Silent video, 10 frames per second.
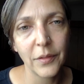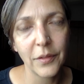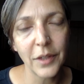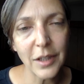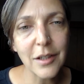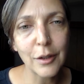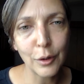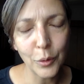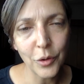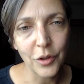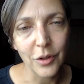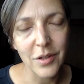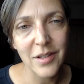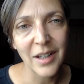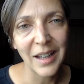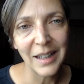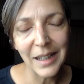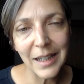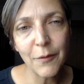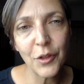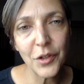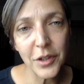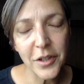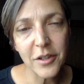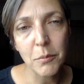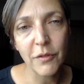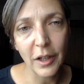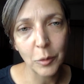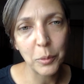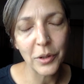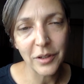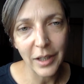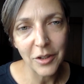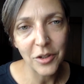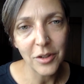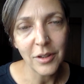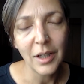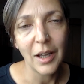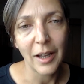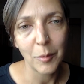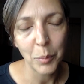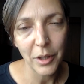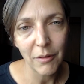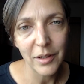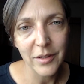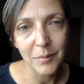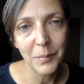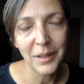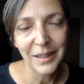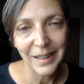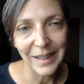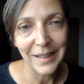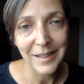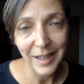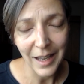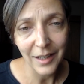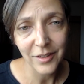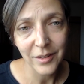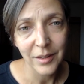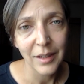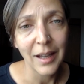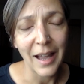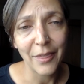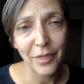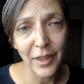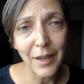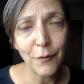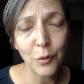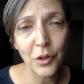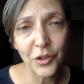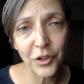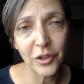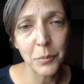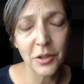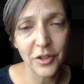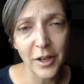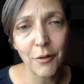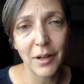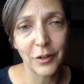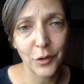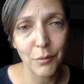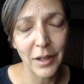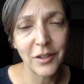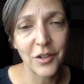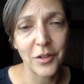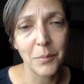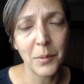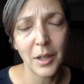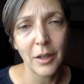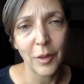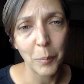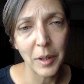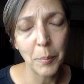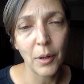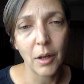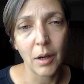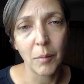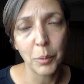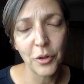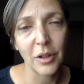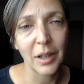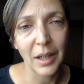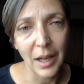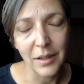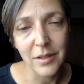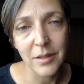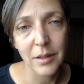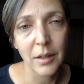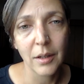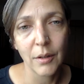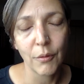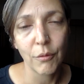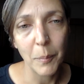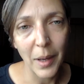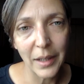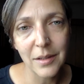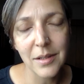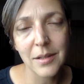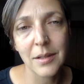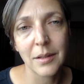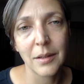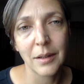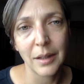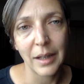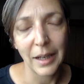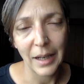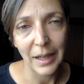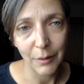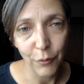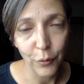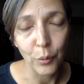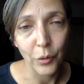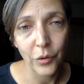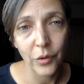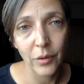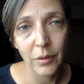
these solutions leave the system of exploitation and imperialism intact, and therefore the system that generates the racism that people are pushing against remains in force.